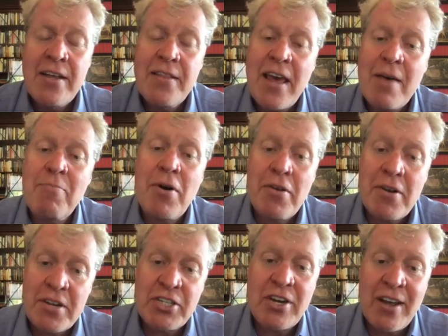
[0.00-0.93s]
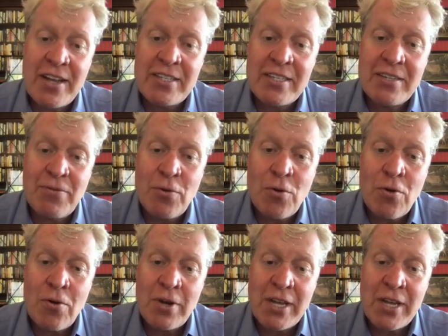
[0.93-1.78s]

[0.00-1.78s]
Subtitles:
they apologized for